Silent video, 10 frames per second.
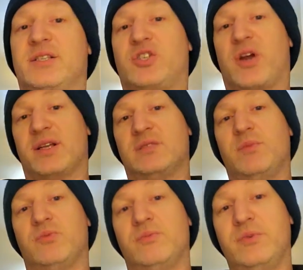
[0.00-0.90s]
to
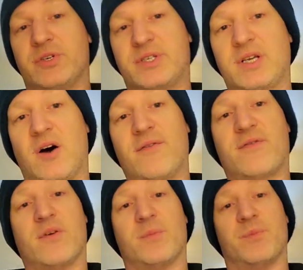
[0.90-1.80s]
transmute yourself
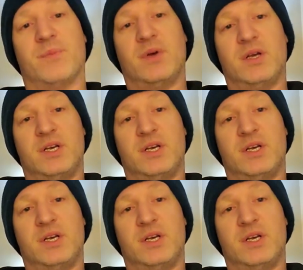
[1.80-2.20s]
from